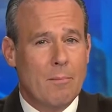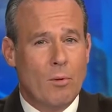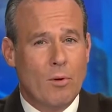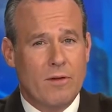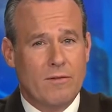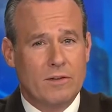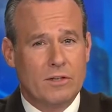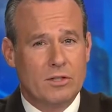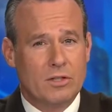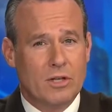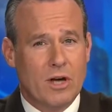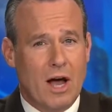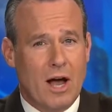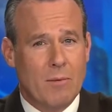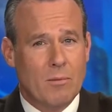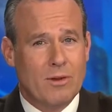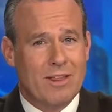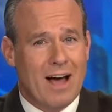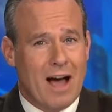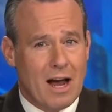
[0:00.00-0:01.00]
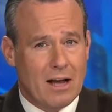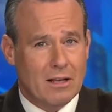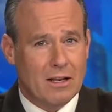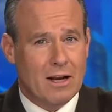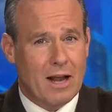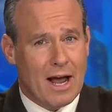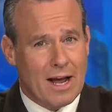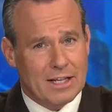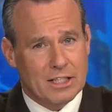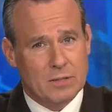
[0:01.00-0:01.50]
a previous job with
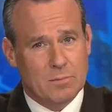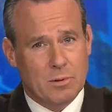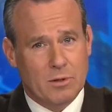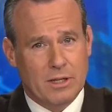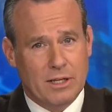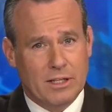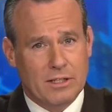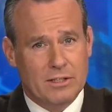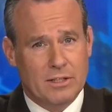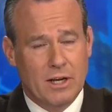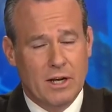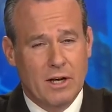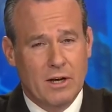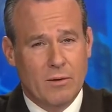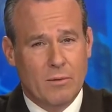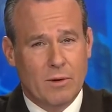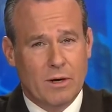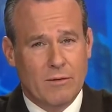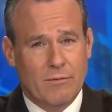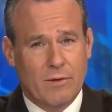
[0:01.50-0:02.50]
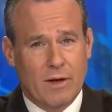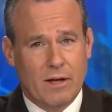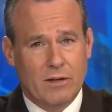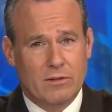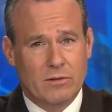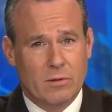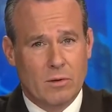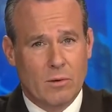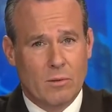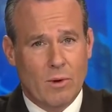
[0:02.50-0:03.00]
Highland Heights Police when he
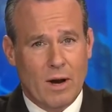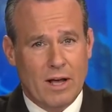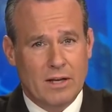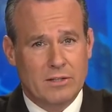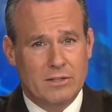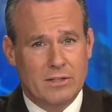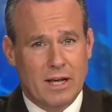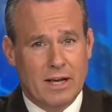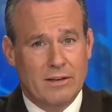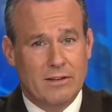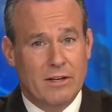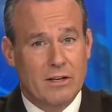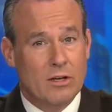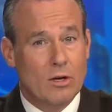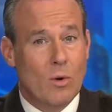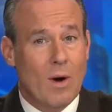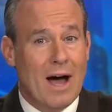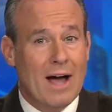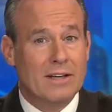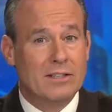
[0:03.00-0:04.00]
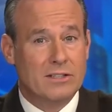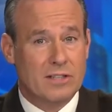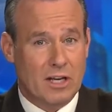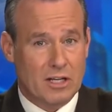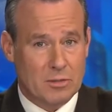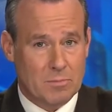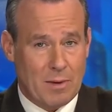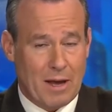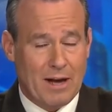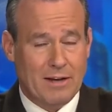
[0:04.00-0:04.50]
failed to arrest a DUI
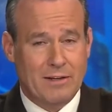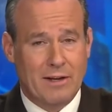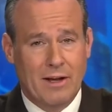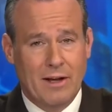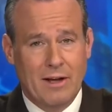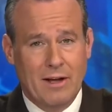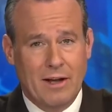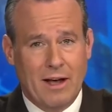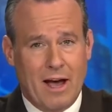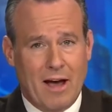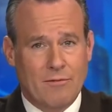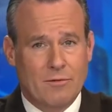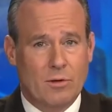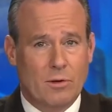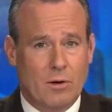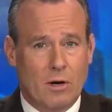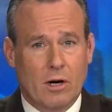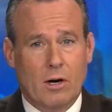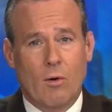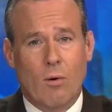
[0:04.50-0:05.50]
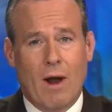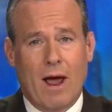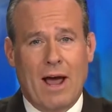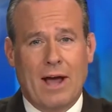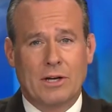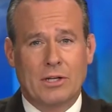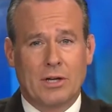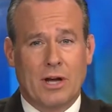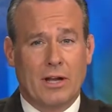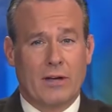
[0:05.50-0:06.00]
suspect after a
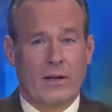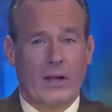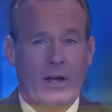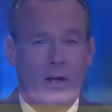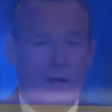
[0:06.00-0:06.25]
crash. And